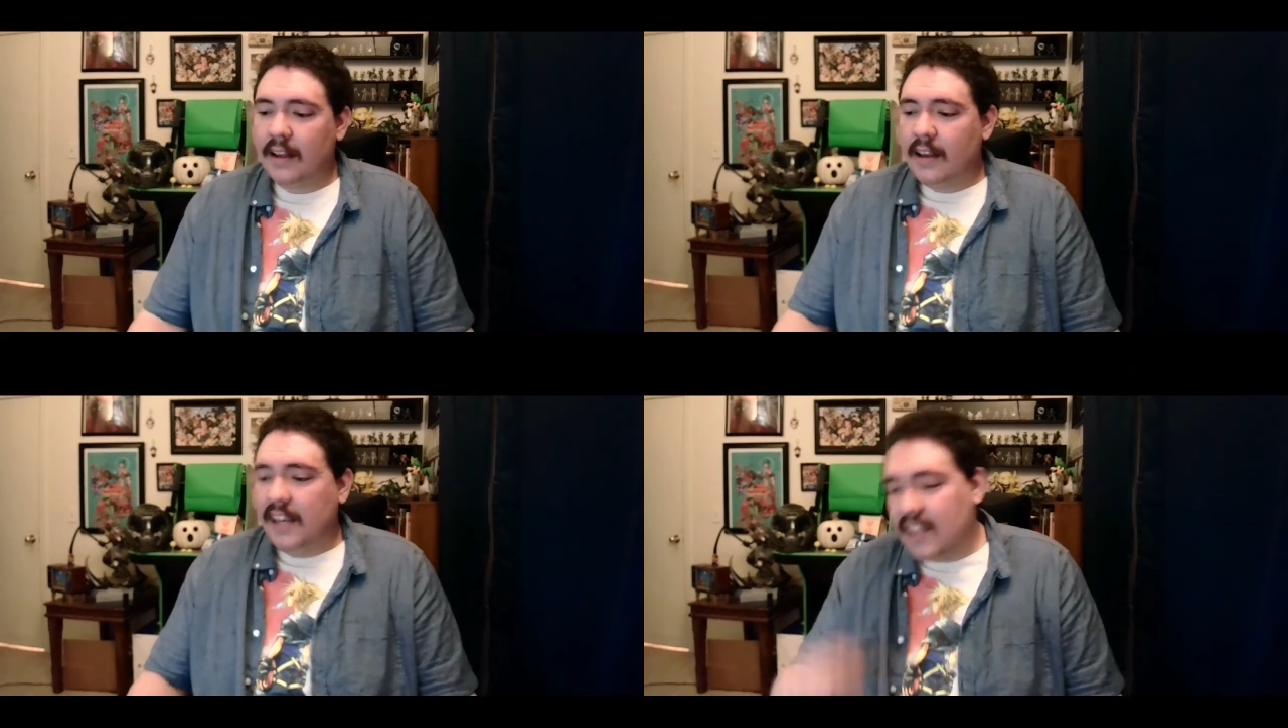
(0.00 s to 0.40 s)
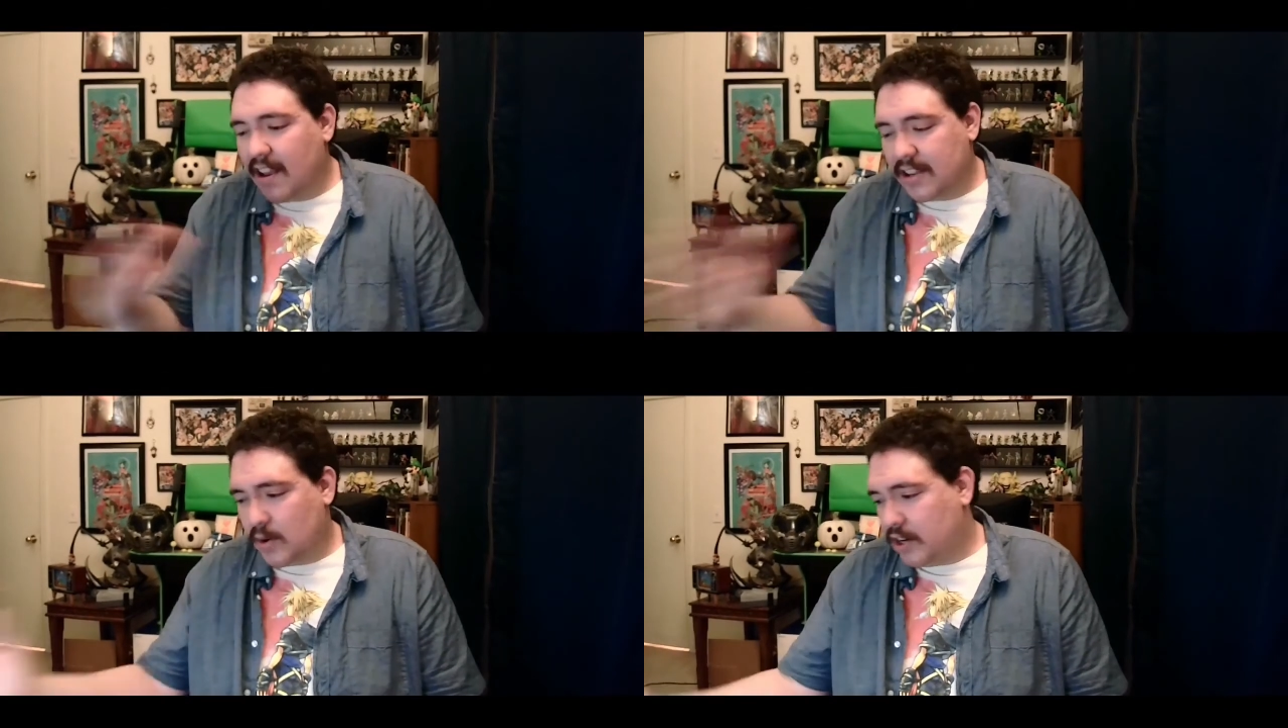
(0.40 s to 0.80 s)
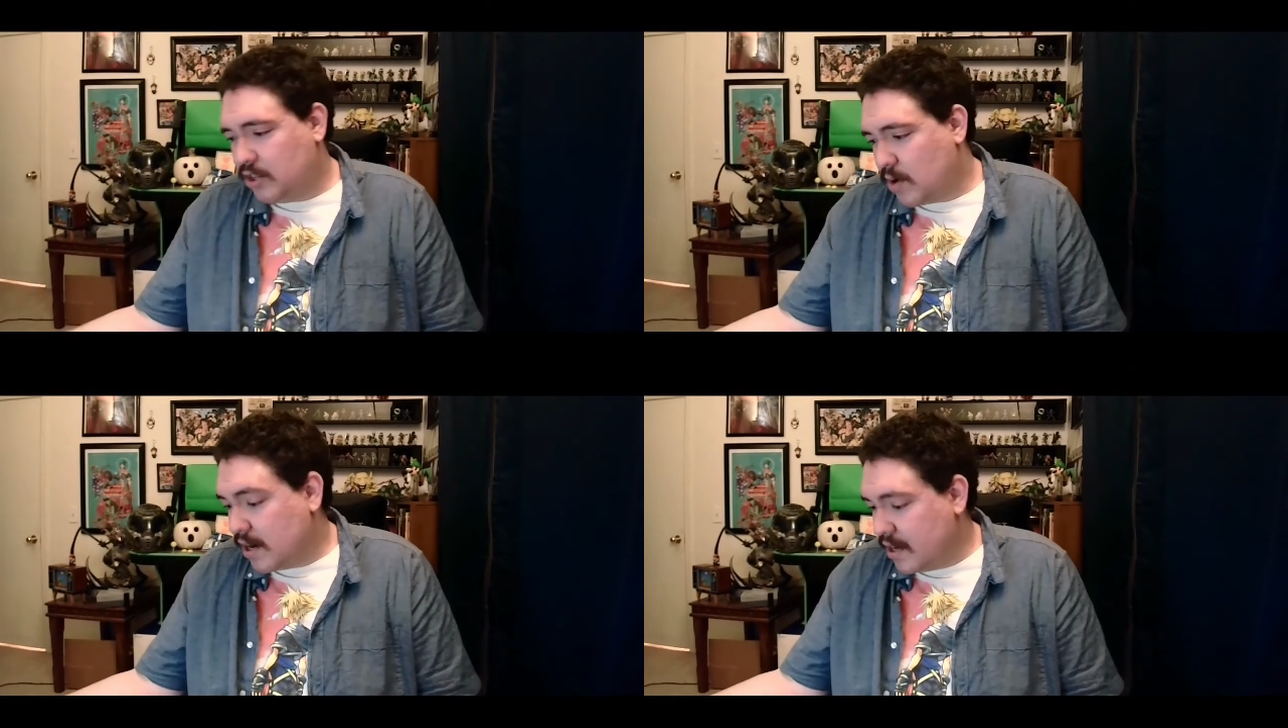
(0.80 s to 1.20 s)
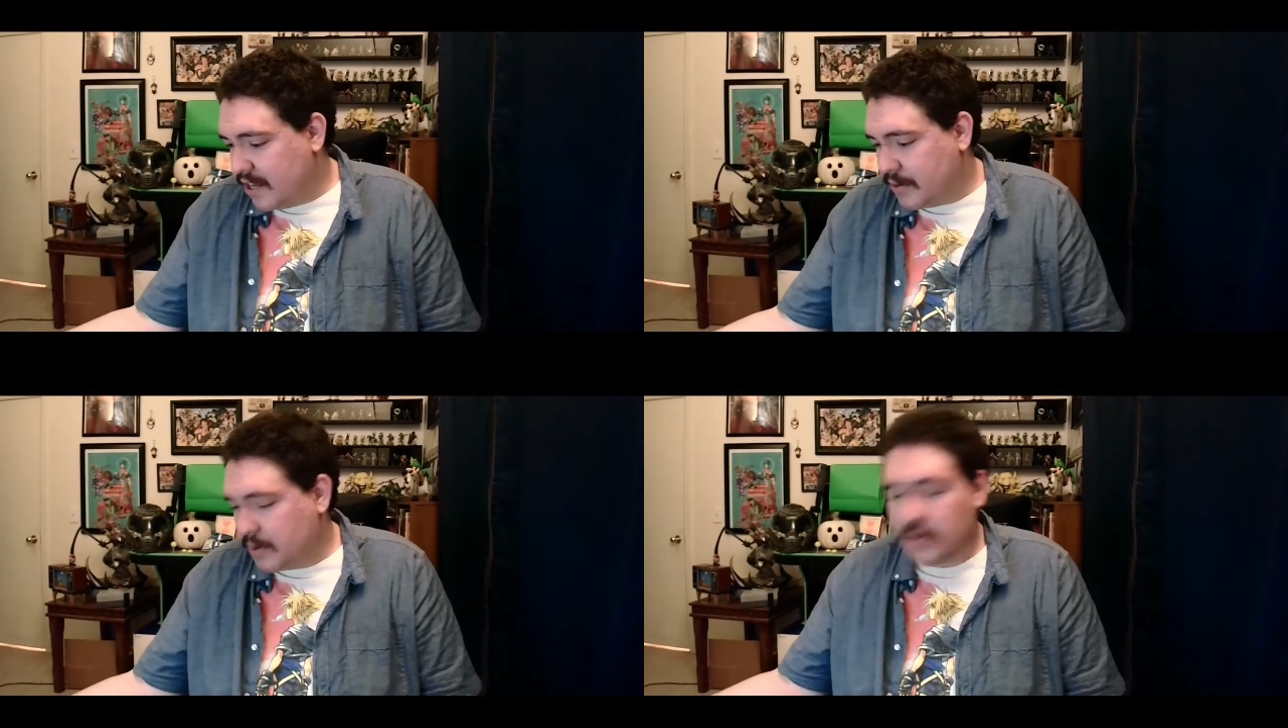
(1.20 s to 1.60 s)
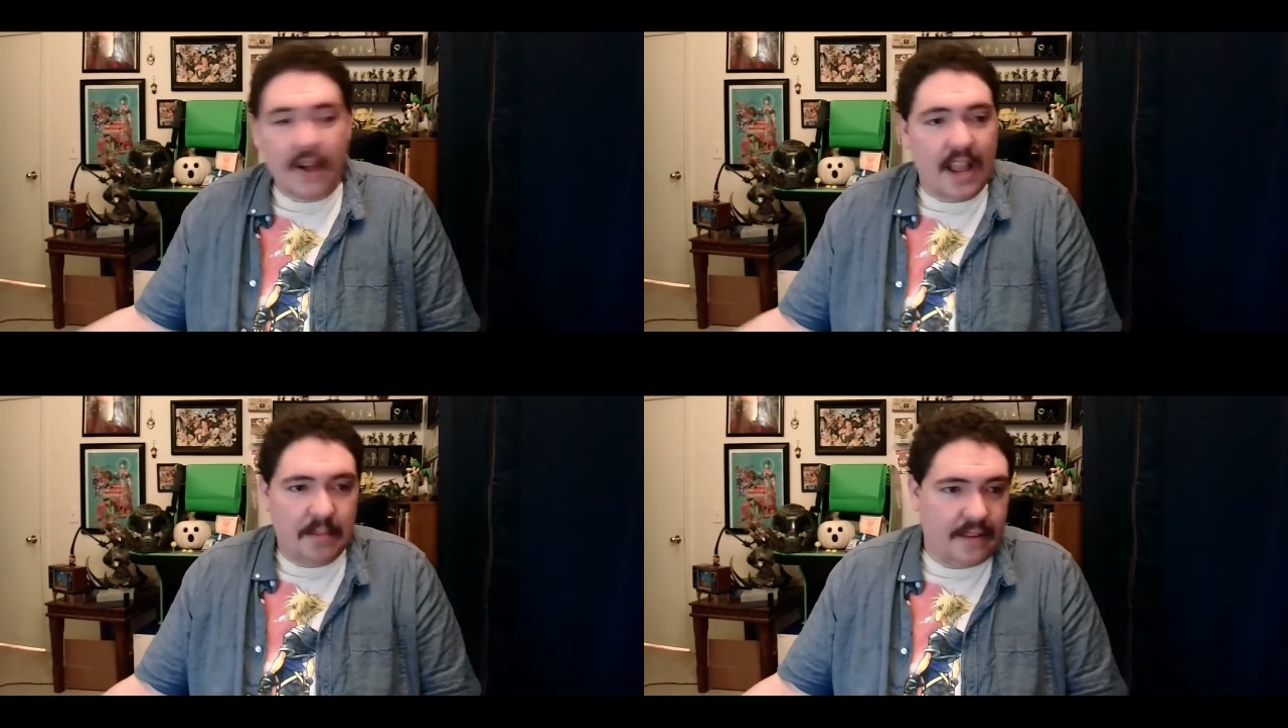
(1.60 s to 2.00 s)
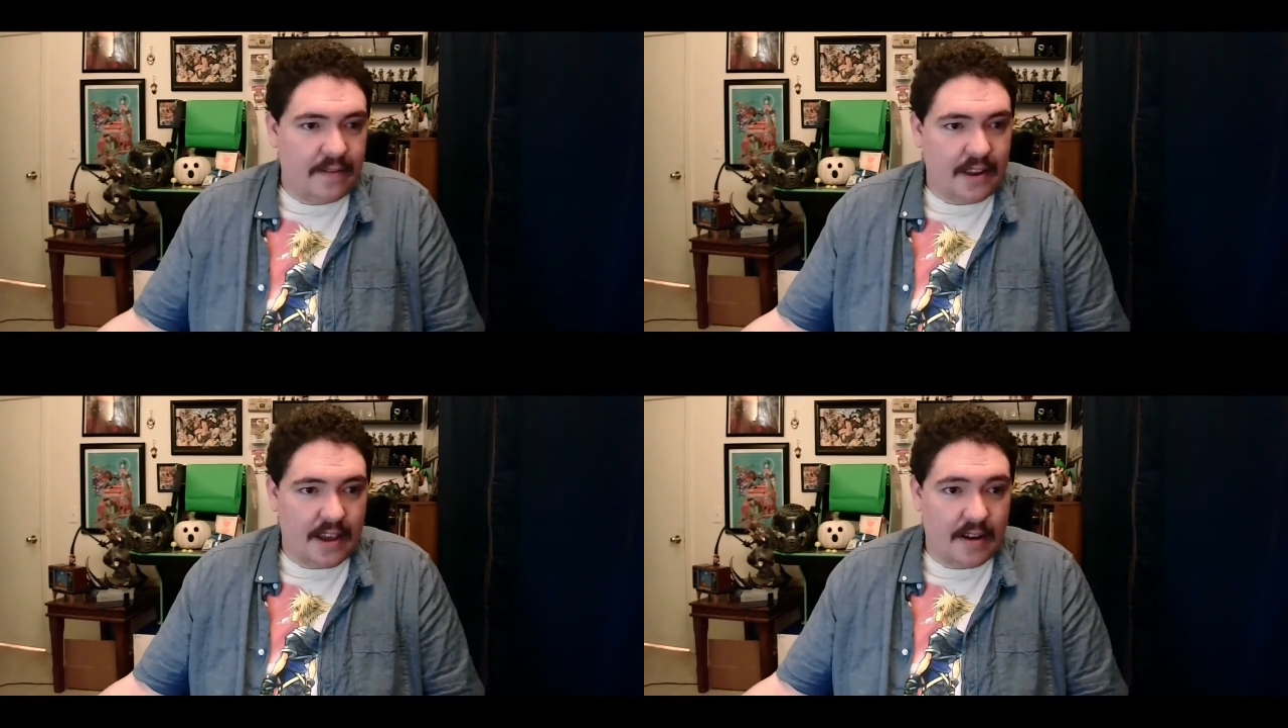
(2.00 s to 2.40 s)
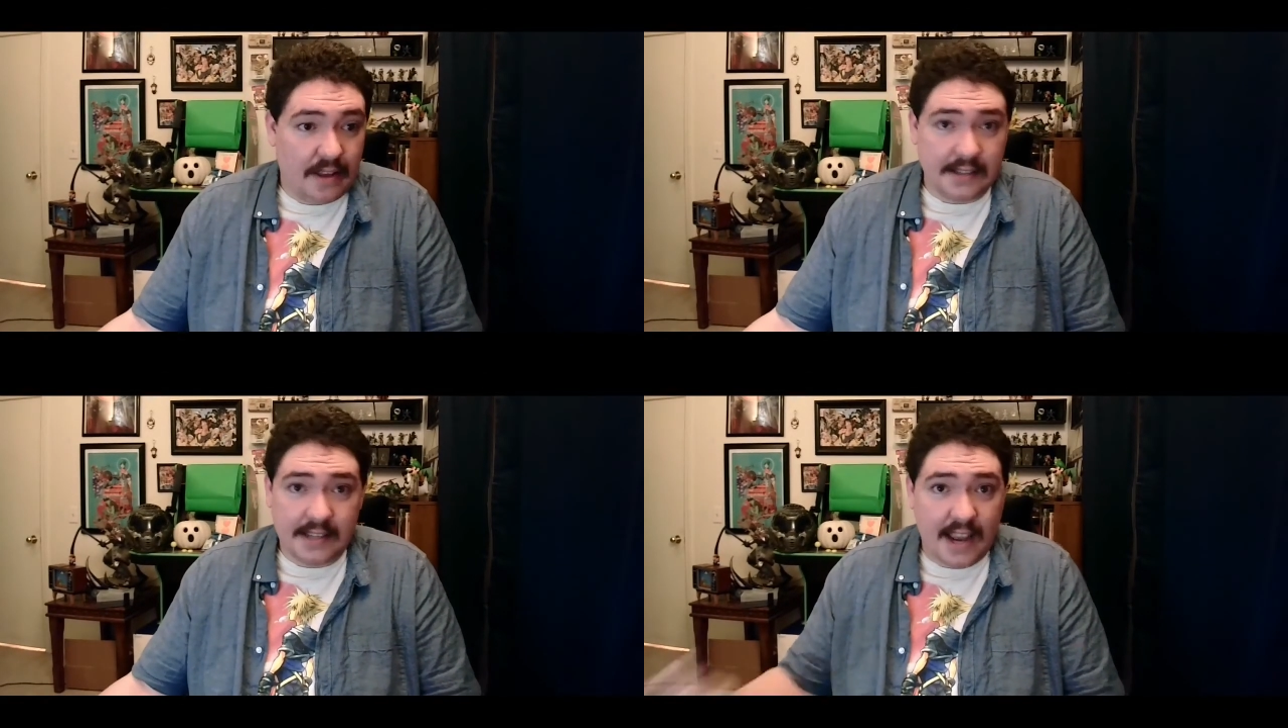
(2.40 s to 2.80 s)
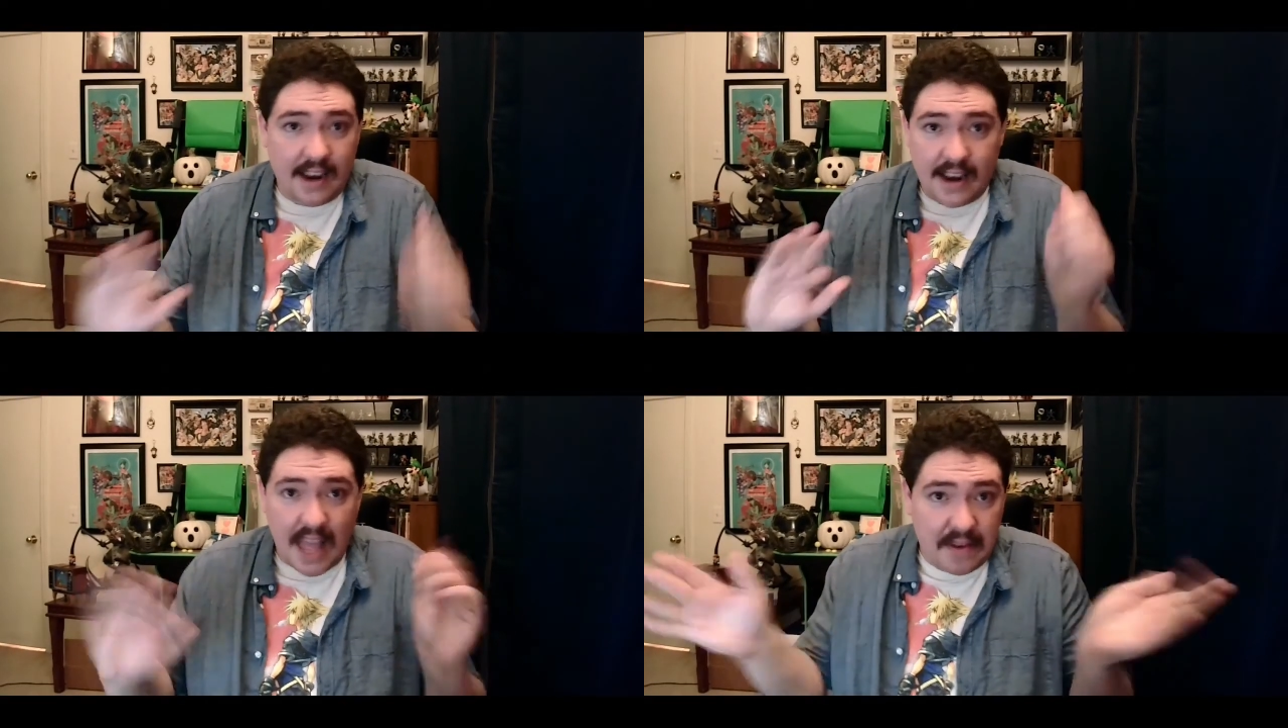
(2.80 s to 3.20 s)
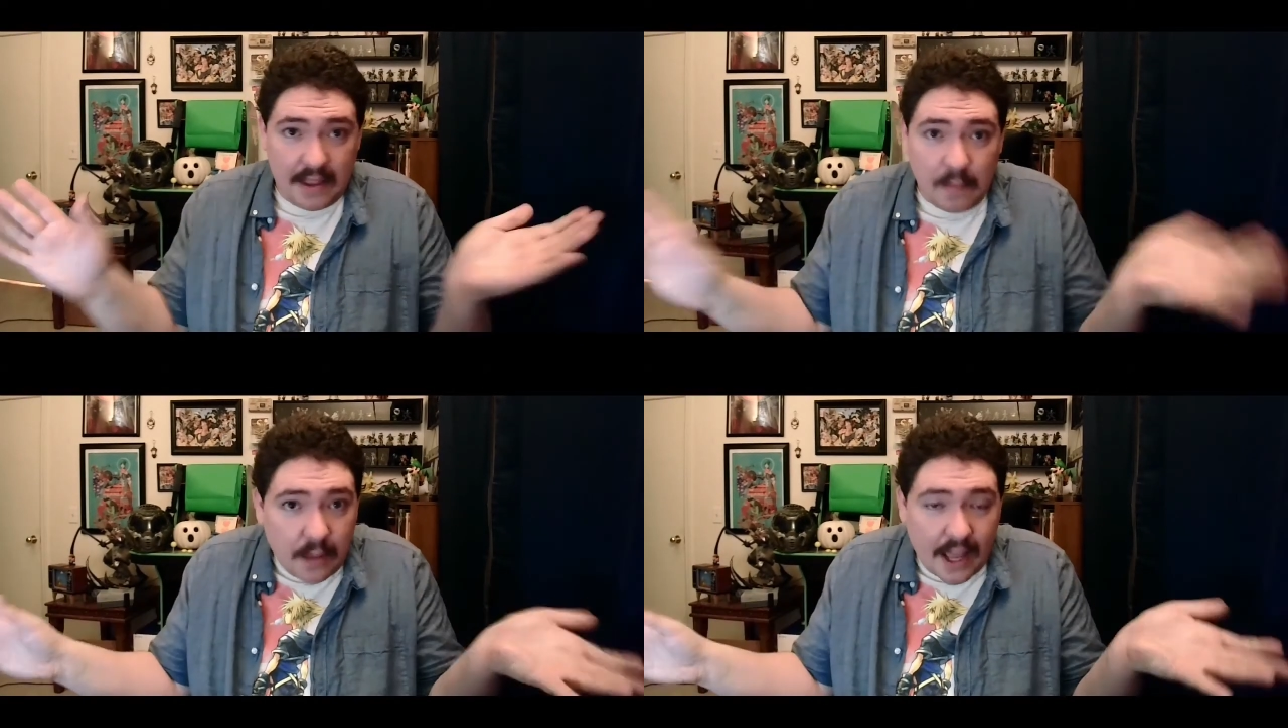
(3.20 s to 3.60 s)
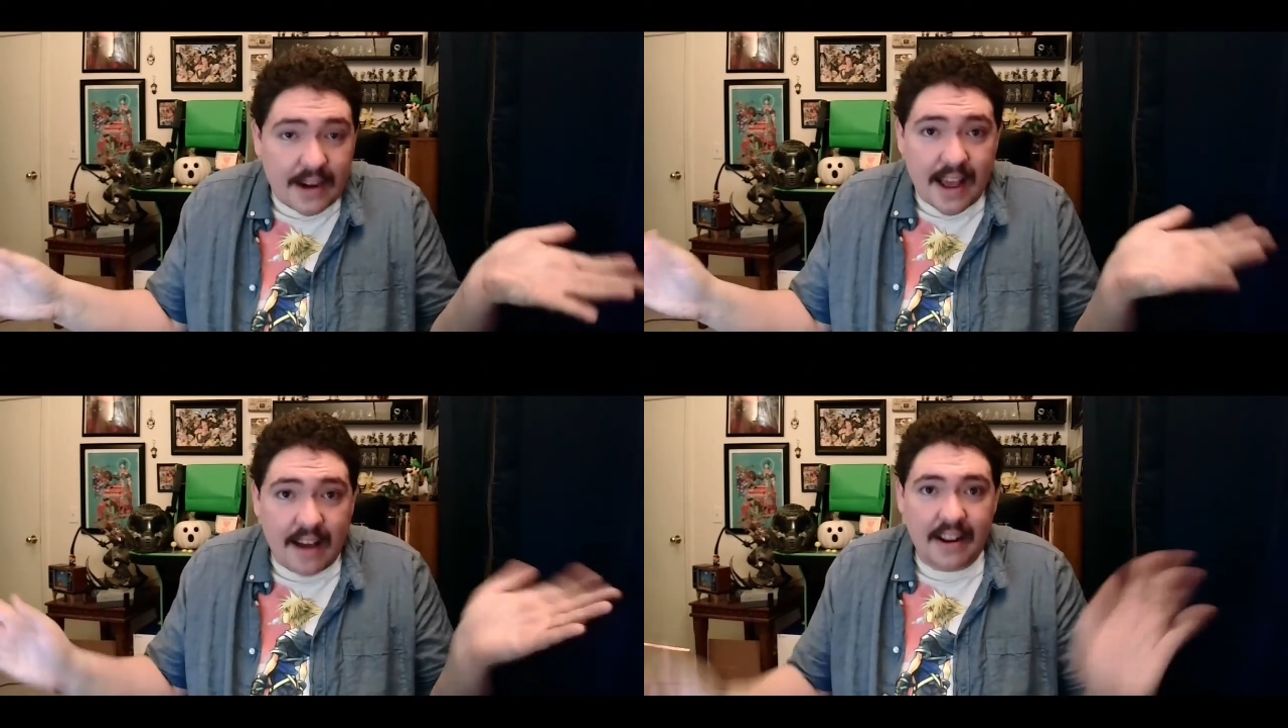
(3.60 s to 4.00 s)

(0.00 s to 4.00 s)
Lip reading: Long story short, this was a rambling video. Like I said, I didn't have anything planned out.